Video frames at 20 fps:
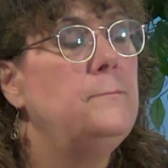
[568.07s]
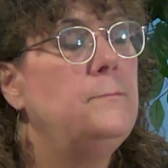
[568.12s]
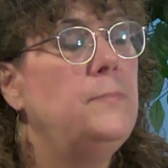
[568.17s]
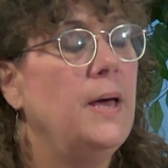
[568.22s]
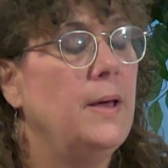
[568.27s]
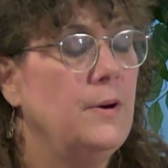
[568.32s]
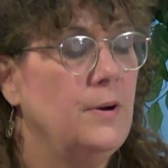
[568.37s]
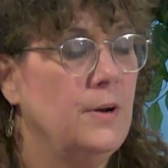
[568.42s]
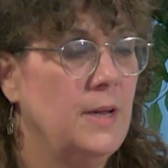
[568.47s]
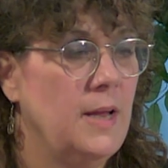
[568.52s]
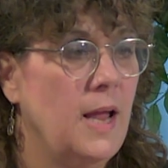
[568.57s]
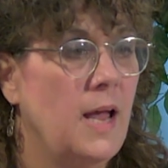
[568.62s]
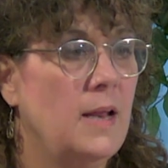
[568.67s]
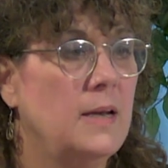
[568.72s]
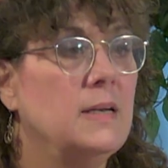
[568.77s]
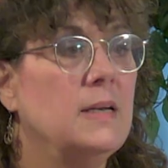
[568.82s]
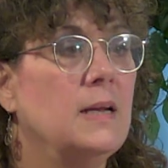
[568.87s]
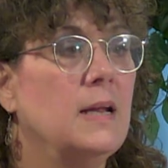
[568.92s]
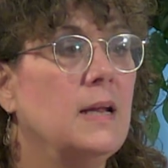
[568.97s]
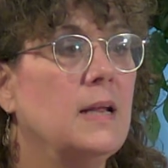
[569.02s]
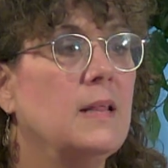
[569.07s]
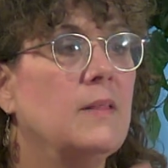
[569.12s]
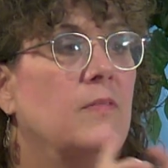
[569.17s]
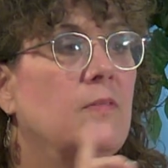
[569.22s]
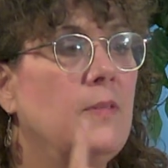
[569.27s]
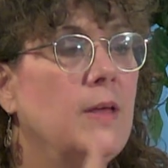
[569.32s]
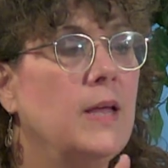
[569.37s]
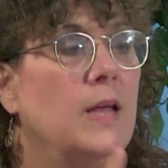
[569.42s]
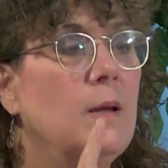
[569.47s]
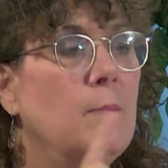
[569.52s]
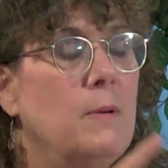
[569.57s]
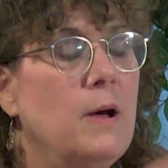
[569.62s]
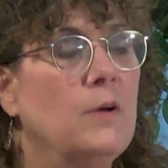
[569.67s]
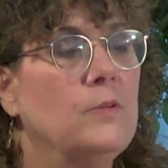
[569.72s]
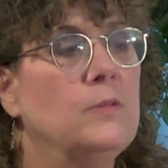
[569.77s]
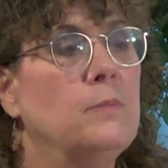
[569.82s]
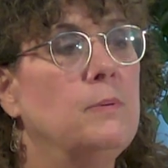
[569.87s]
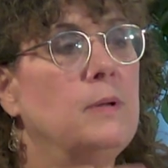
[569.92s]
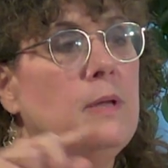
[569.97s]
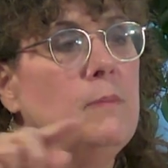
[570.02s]
Better yet, think
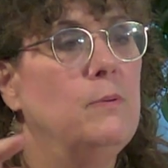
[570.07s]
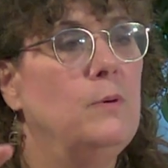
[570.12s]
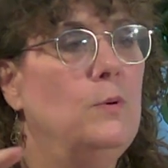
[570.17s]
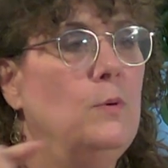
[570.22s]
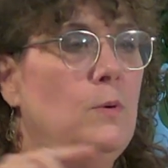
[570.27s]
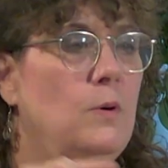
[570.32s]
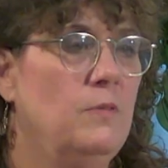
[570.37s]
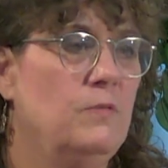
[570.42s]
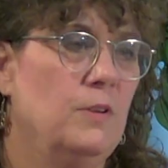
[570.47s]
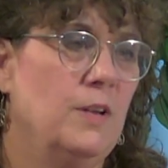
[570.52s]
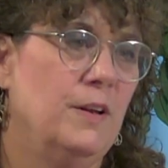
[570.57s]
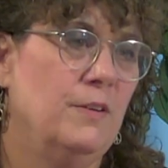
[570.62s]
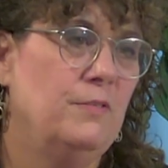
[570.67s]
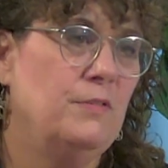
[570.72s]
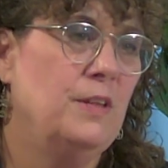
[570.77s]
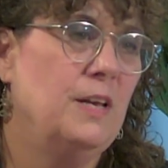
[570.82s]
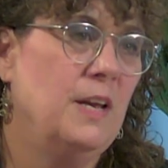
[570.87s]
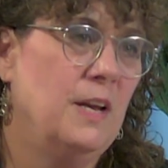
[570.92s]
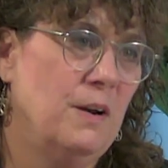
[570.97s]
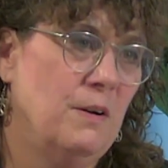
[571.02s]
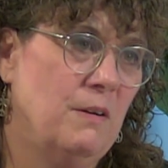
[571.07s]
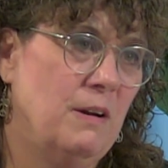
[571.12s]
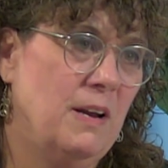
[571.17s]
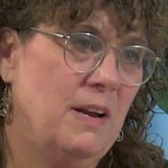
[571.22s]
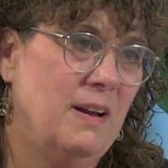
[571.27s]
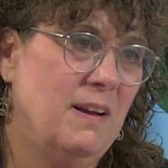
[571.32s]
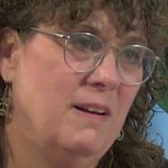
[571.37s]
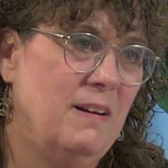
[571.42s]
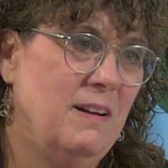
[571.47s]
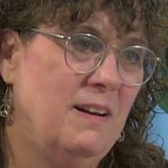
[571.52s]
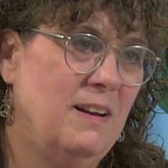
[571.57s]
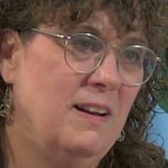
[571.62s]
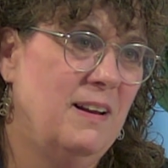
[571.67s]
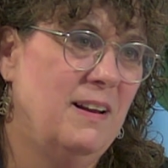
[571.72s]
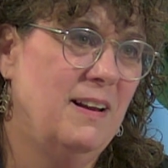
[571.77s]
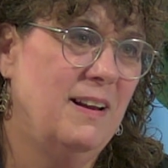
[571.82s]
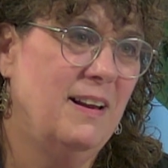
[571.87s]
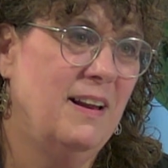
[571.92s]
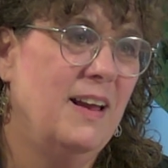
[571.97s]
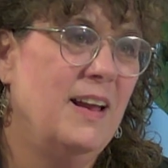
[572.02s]
about the people who have left the area.
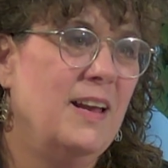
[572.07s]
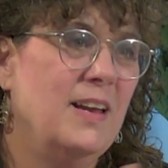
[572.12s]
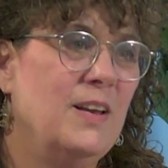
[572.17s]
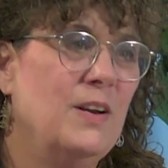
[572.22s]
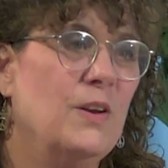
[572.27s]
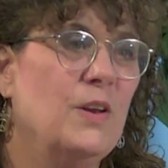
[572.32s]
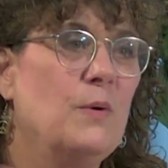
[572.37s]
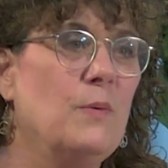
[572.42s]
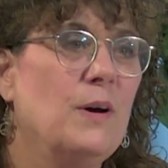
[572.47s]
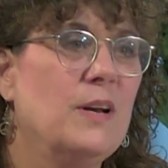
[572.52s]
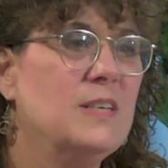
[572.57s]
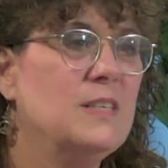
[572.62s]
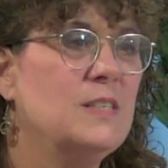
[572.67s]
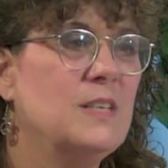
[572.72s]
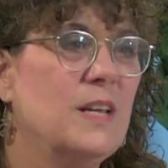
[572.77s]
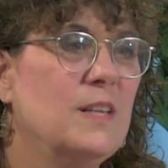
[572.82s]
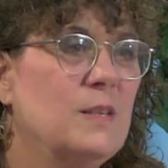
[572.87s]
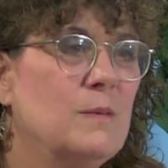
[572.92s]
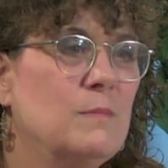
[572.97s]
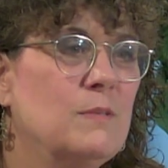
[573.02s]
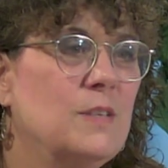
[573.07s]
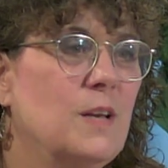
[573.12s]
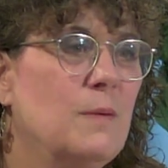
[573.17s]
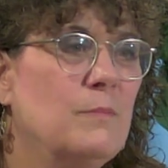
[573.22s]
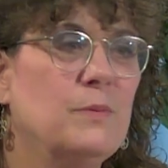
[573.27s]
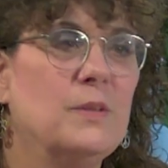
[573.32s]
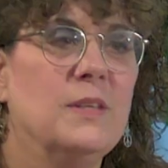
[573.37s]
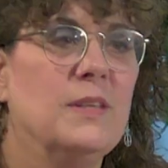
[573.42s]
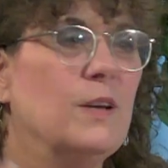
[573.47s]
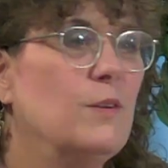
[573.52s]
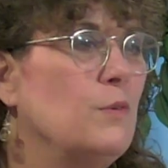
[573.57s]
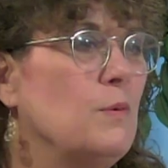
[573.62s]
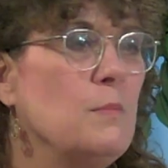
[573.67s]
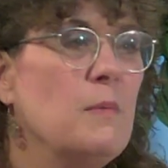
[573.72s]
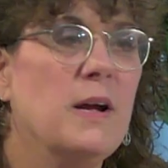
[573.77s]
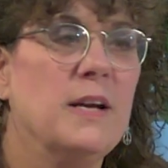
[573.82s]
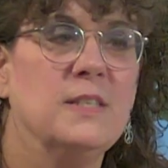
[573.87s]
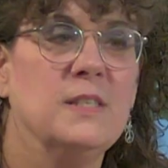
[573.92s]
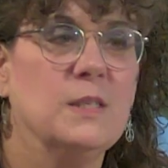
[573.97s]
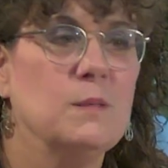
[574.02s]
You know, you want to send them something that
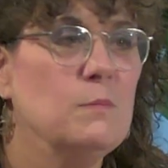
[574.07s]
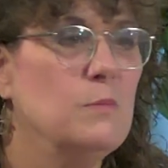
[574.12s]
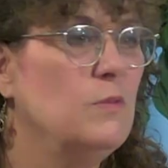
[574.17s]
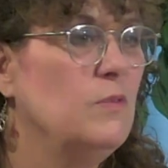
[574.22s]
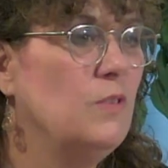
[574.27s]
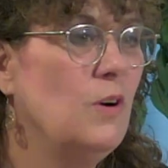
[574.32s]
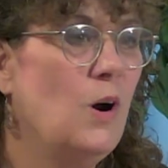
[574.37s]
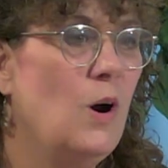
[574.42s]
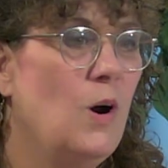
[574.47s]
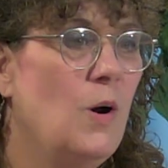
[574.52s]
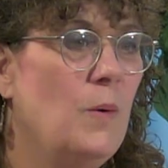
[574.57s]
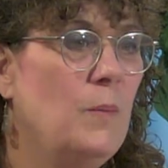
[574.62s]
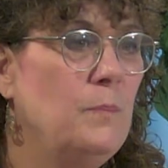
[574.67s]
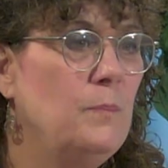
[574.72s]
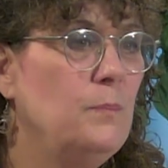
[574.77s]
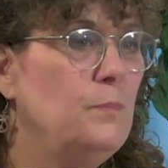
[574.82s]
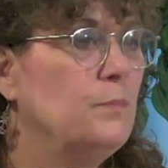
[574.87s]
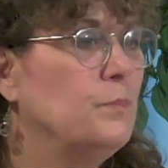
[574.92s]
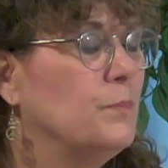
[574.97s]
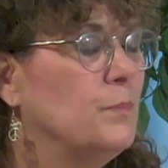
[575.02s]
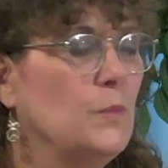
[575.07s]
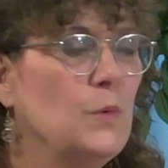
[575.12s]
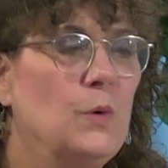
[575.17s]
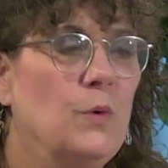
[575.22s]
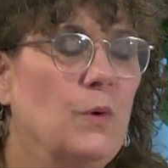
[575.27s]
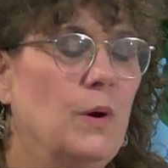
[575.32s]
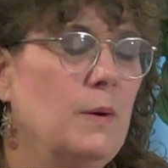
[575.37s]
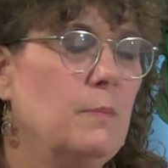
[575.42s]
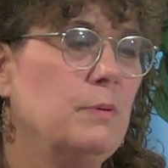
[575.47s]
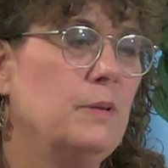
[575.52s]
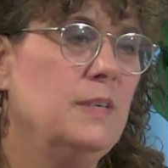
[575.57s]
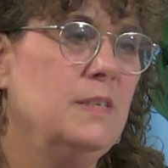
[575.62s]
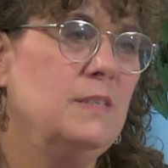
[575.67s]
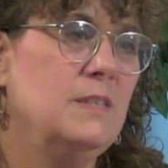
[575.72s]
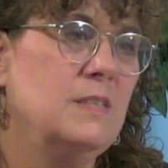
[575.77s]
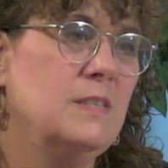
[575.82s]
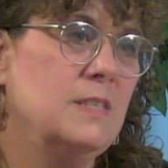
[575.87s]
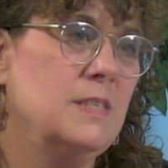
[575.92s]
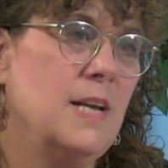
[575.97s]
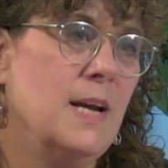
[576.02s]
reminds them of home, great place
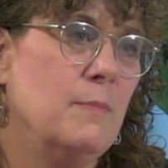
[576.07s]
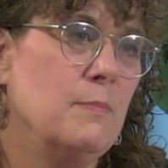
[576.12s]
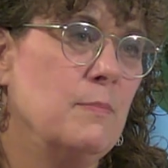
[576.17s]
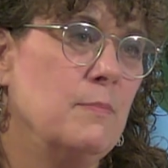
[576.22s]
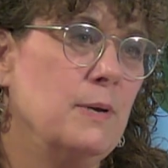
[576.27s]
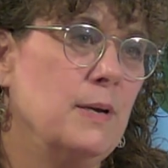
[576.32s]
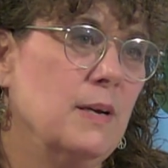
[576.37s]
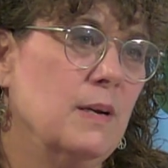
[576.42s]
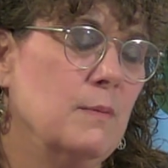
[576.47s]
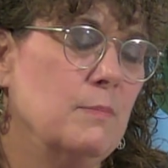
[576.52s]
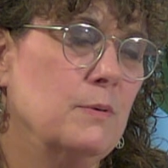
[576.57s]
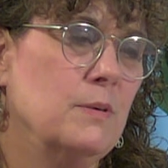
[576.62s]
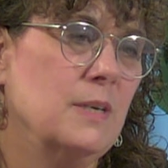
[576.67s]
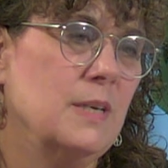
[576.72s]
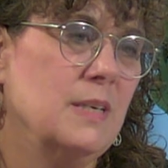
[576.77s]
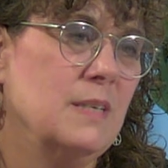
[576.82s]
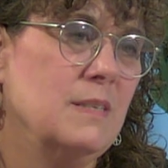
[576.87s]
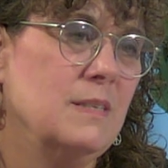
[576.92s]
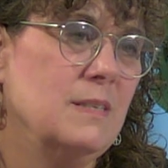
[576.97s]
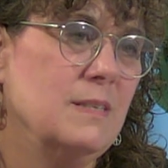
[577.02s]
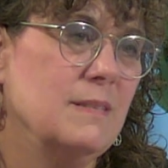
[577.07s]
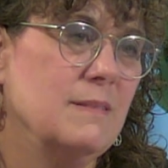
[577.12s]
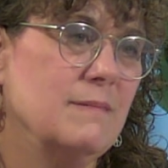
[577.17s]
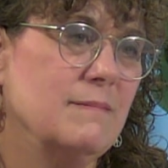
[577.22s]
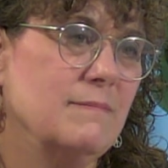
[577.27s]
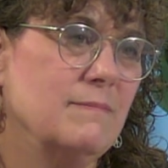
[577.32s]
to stop and pick up goodies.